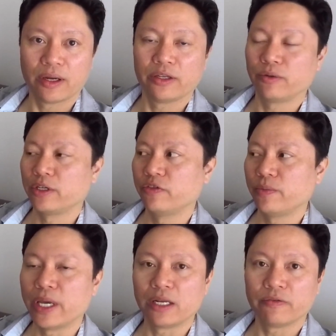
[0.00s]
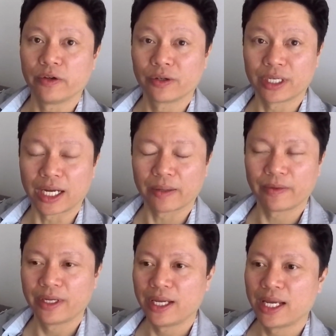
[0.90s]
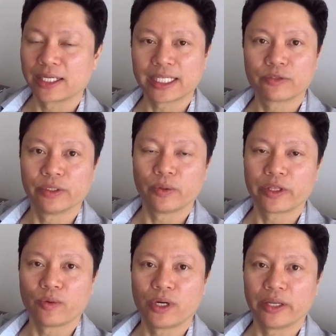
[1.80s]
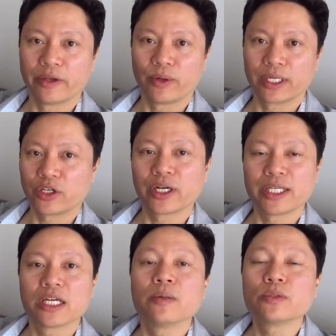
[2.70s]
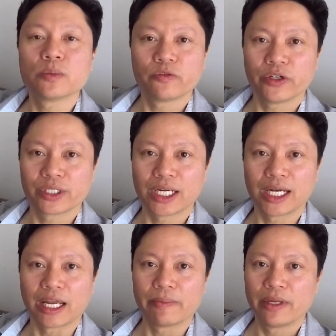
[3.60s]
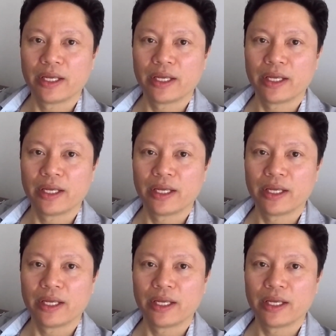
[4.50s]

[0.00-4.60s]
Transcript: Don't give them any of your time, because that's really what they want. They want to try to take up some of your time.